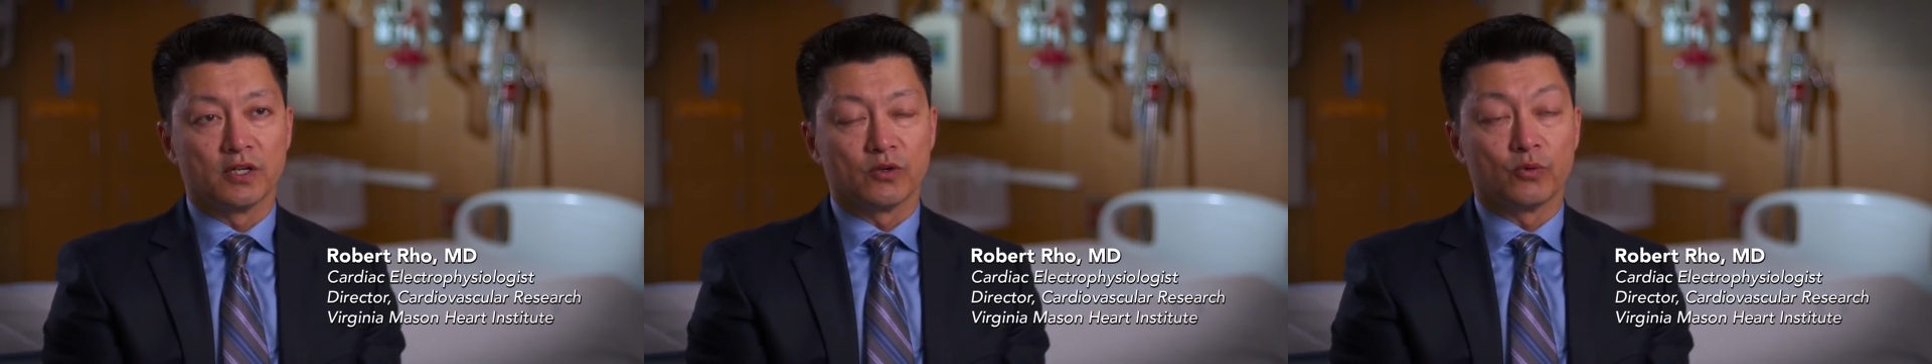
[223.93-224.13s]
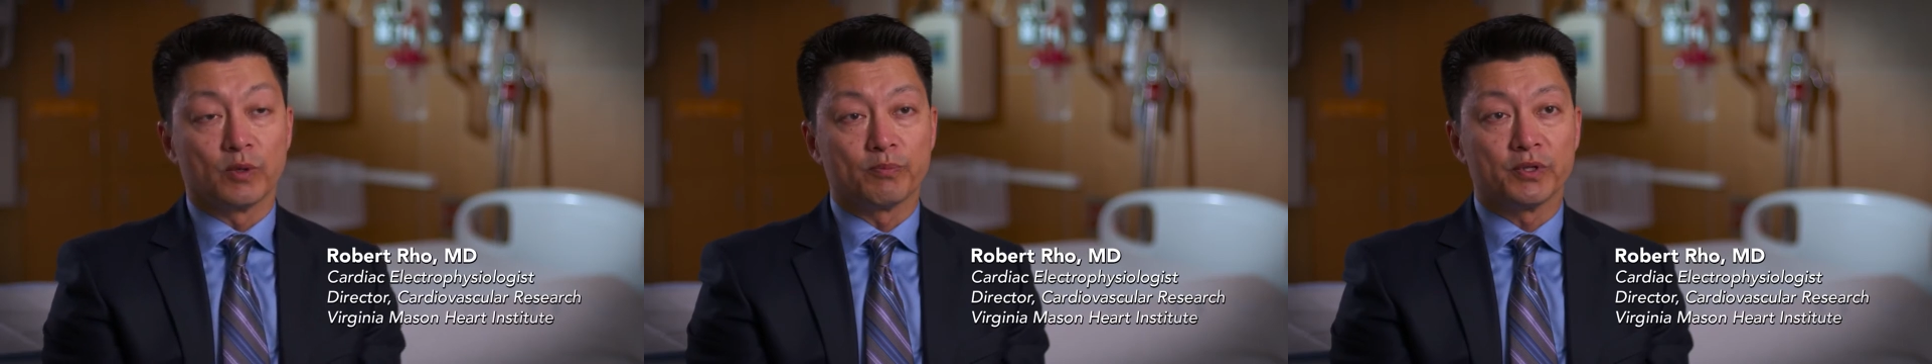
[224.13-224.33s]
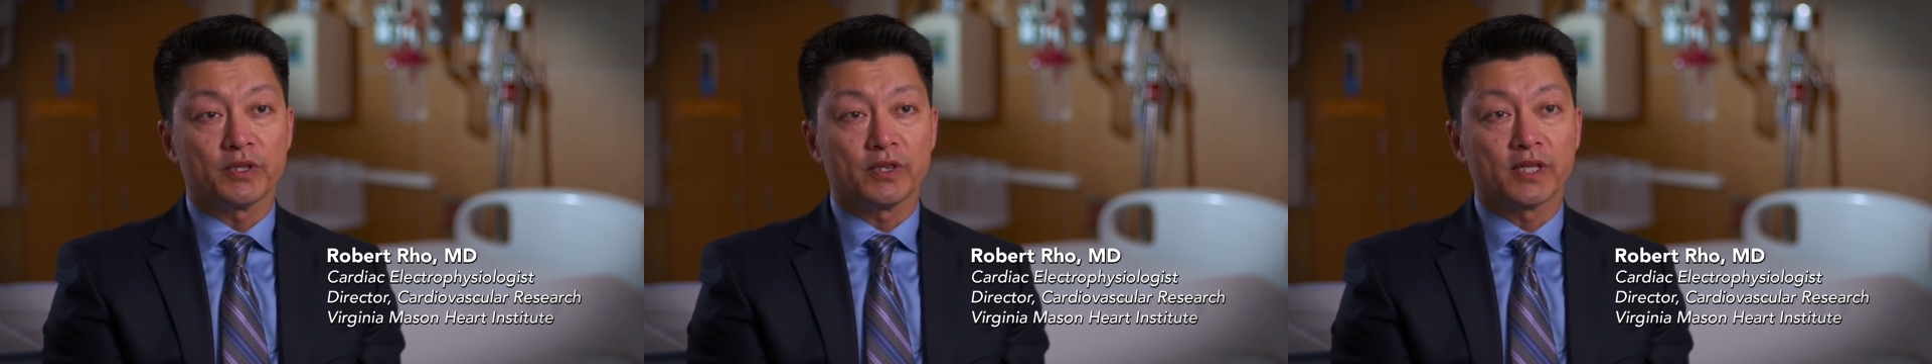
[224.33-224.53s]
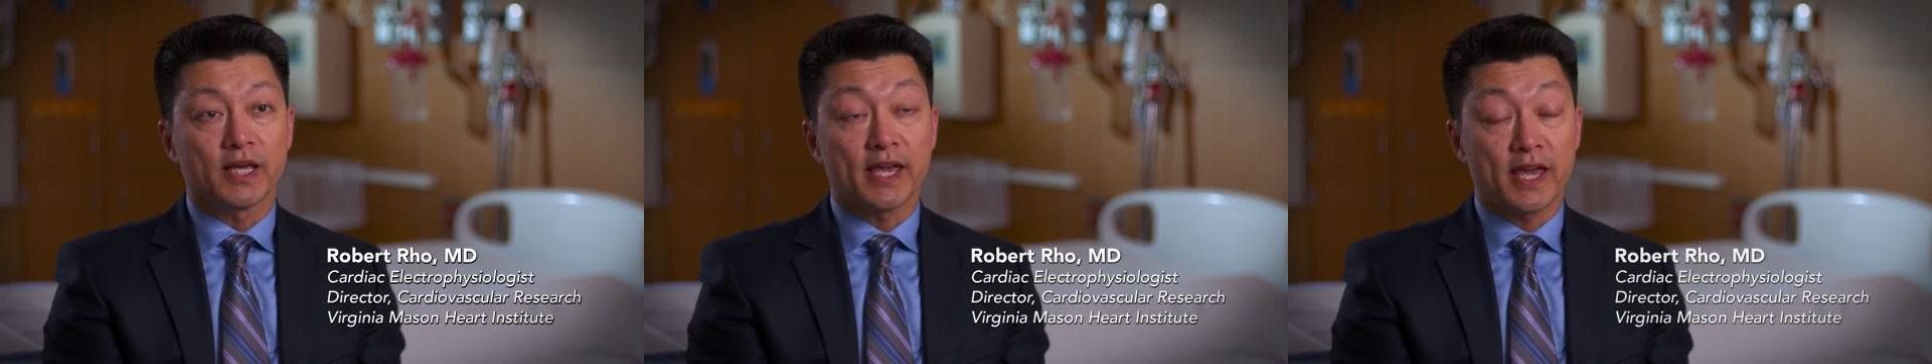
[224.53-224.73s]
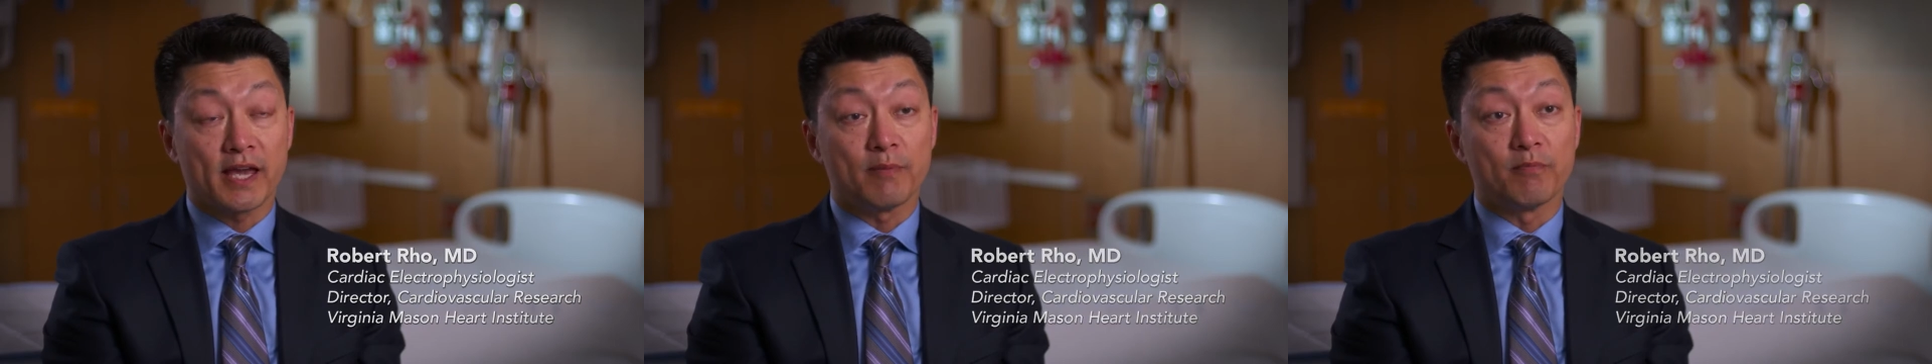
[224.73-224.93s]
We put the
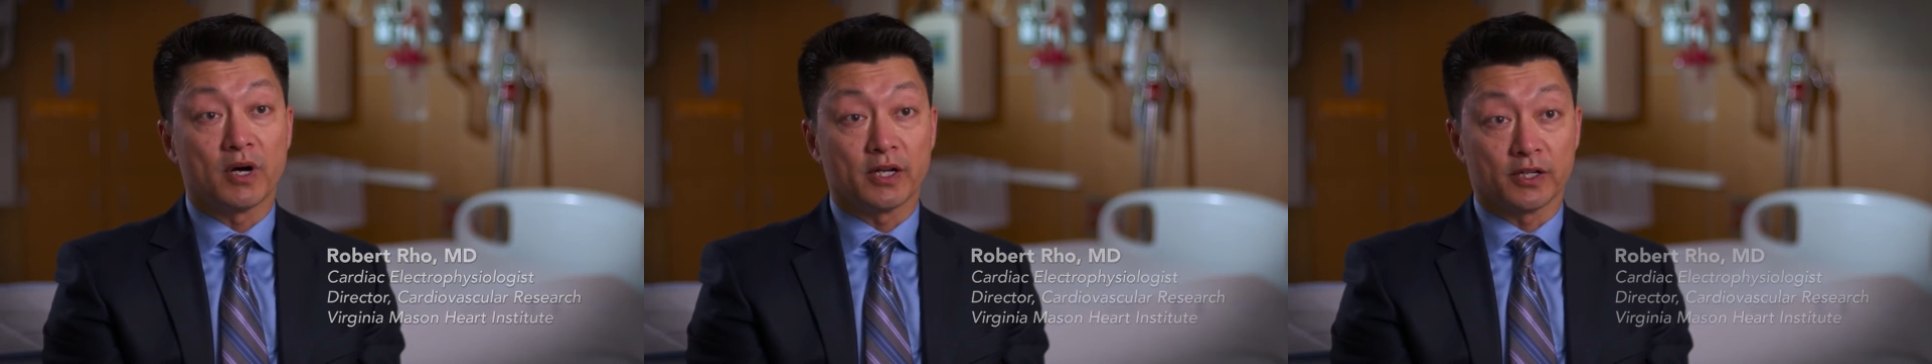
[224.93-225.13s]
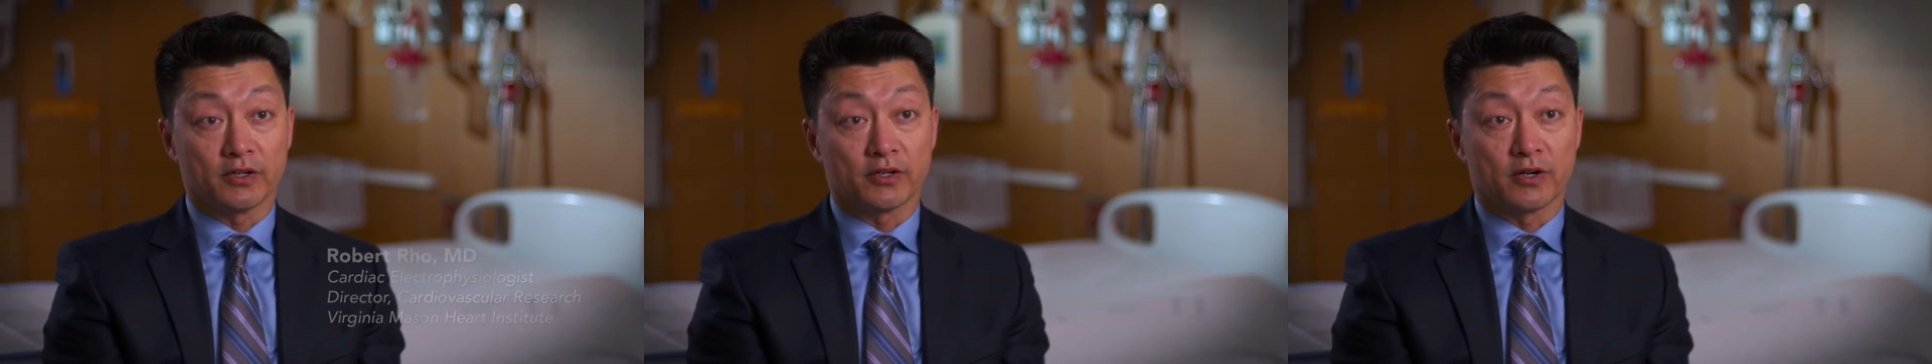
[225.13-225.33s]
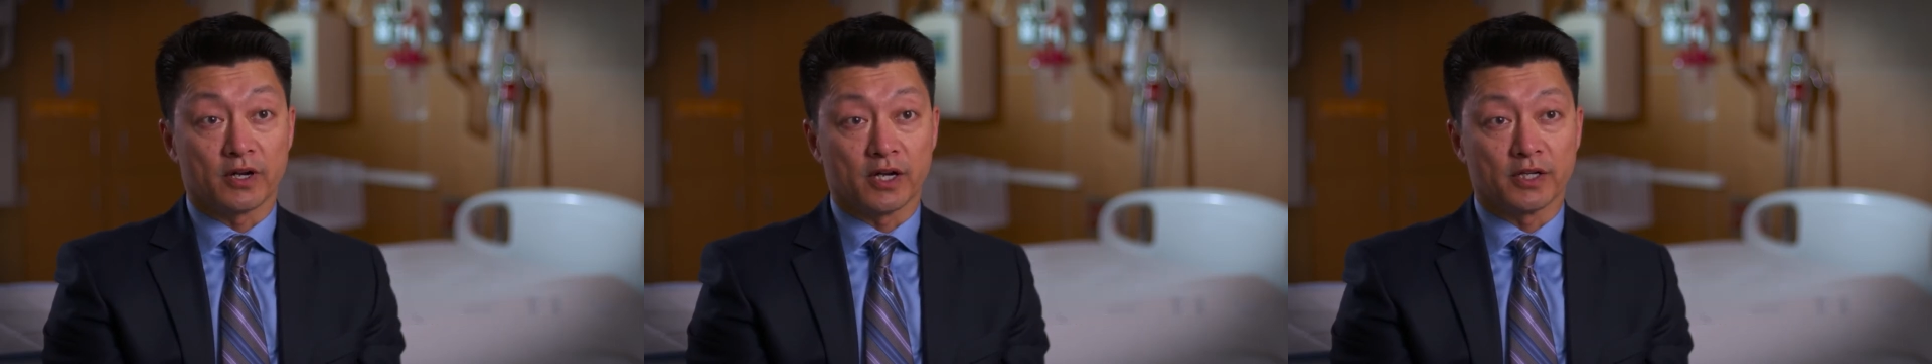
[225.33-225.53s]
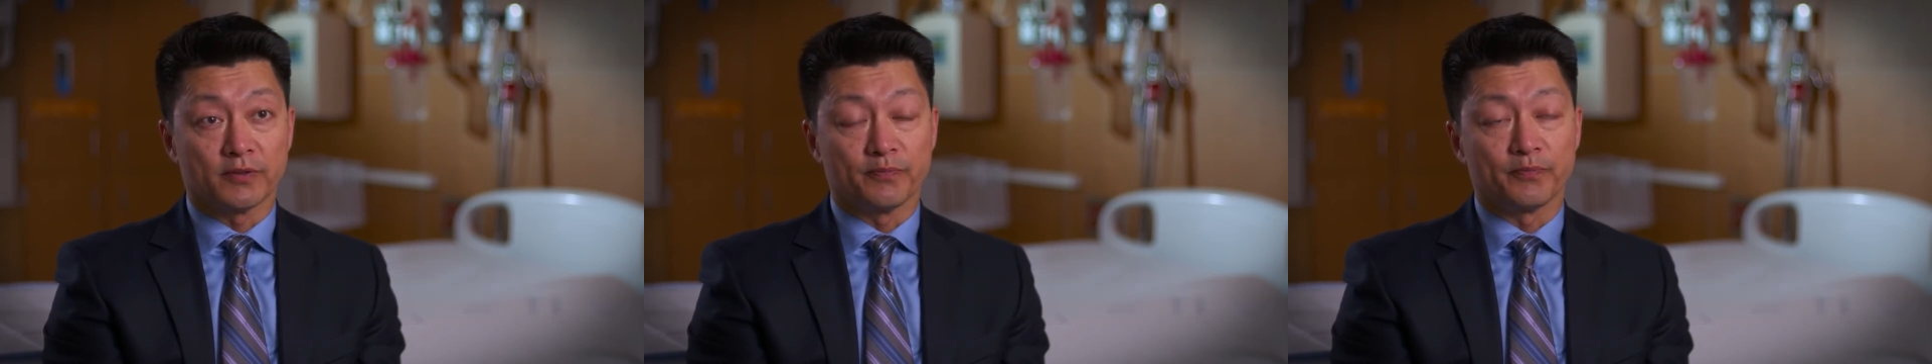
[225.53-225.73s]
CAM monitor on,